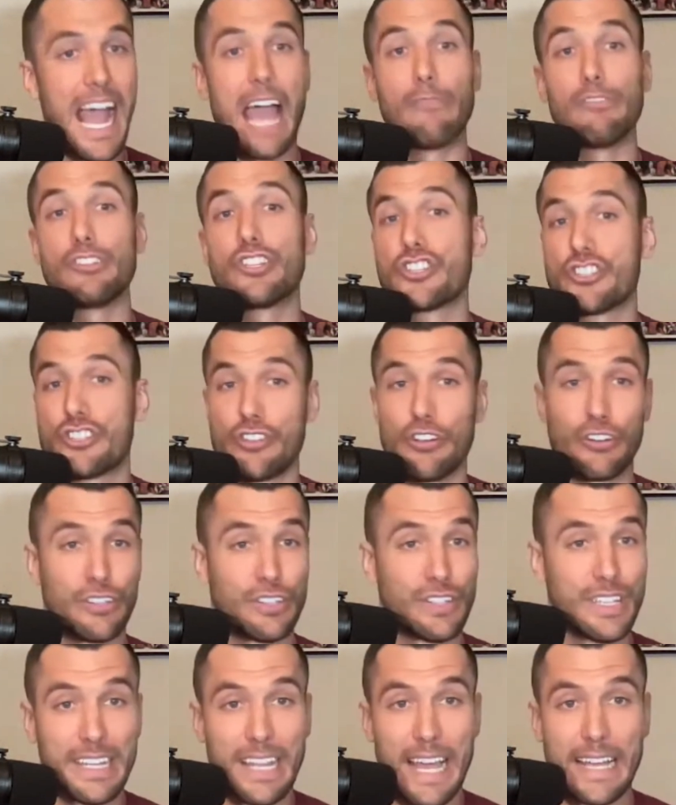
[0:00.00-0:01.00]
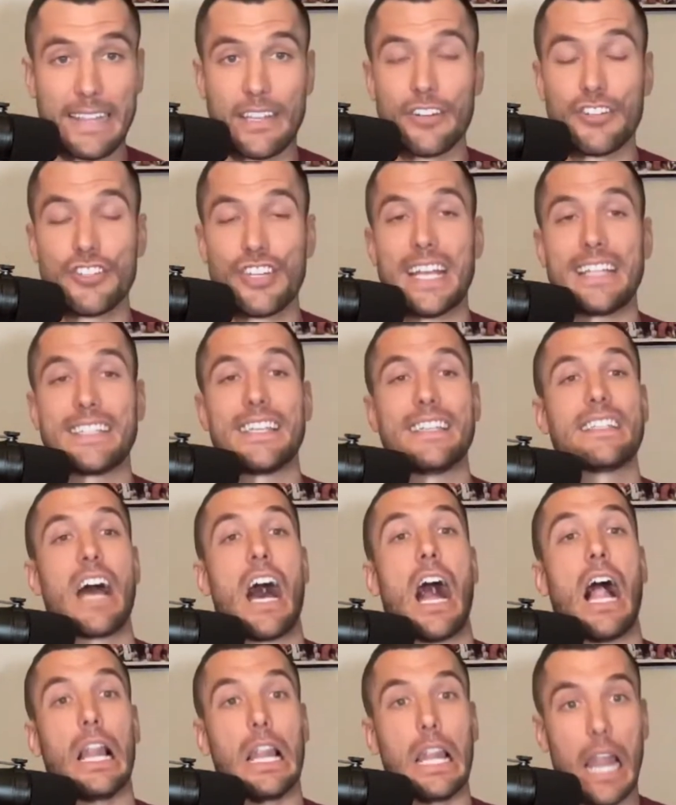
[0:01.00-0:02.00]
I would certainly like their
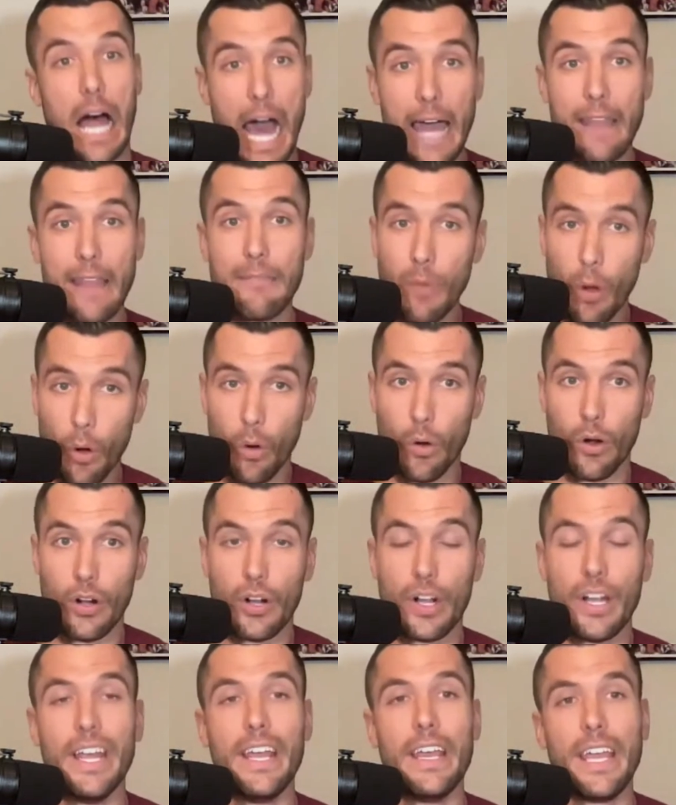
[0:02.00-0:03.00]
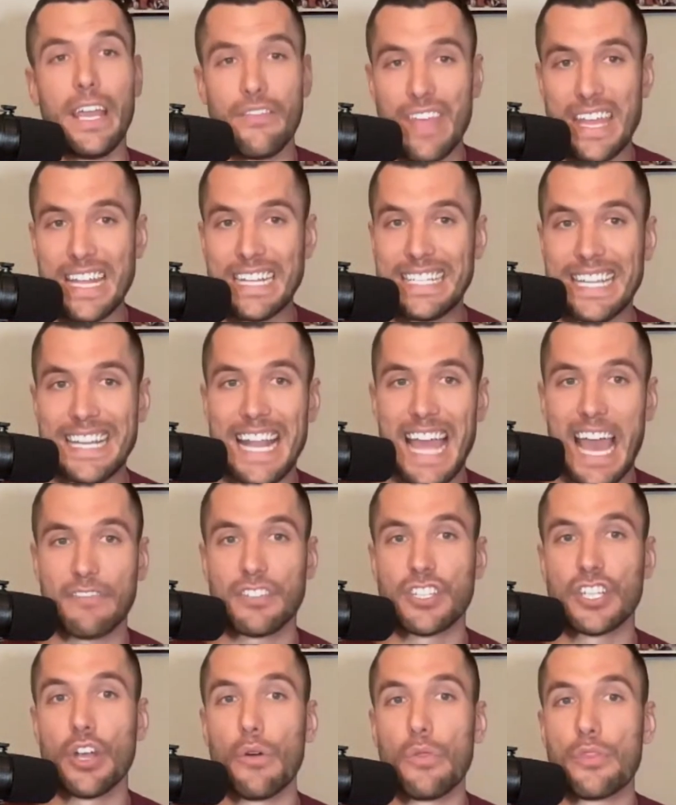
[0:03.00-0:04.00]
chances a lot more if they didn't
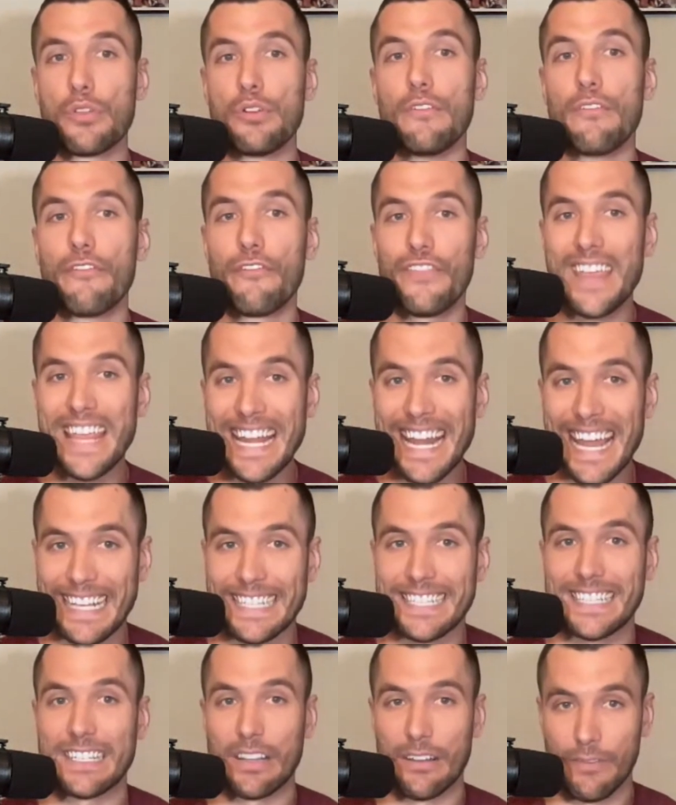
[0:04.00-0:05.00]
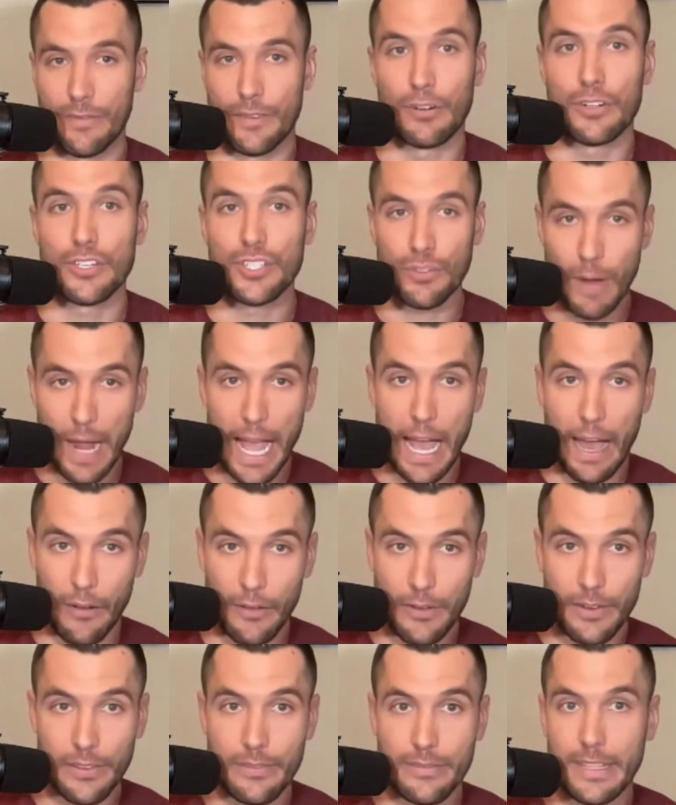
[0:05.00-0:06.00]
have to go through Phoenix in the first
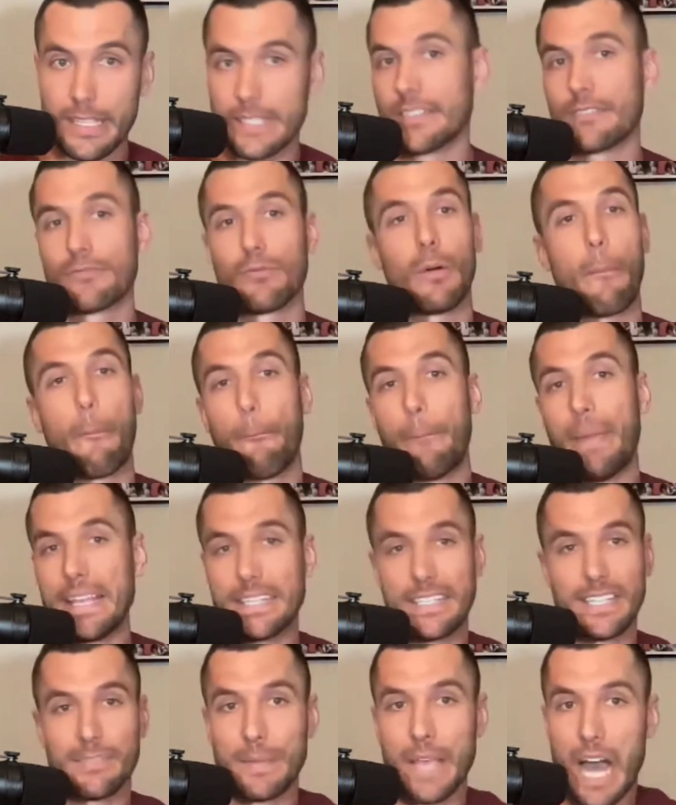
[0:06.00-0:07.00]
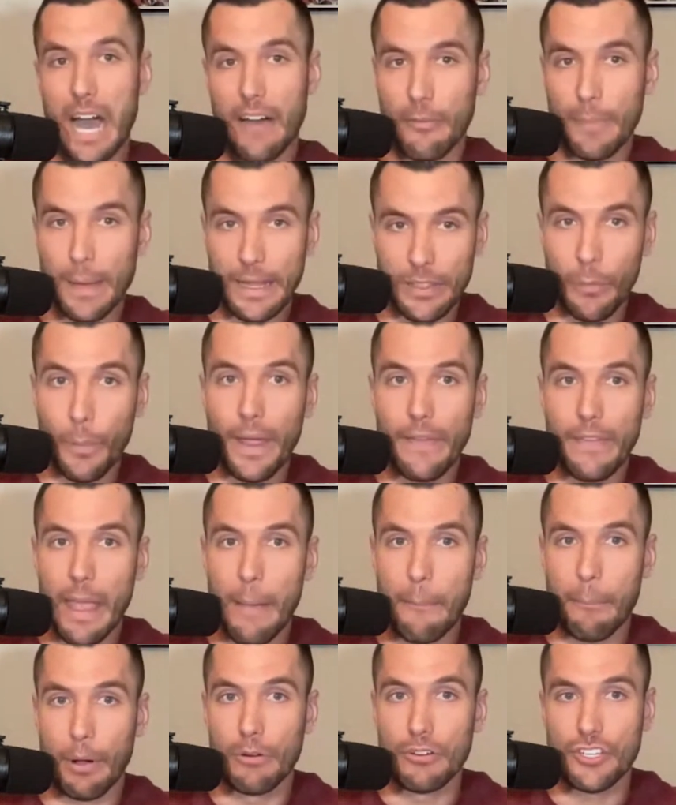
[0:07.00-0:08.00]
round. This is what pisses me off about the way
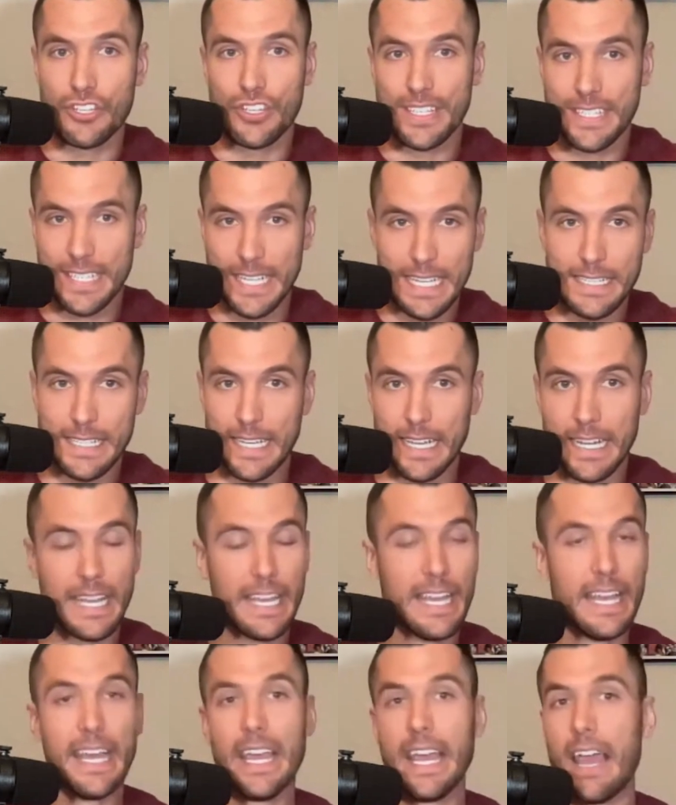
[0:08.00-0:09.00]
they approach the season.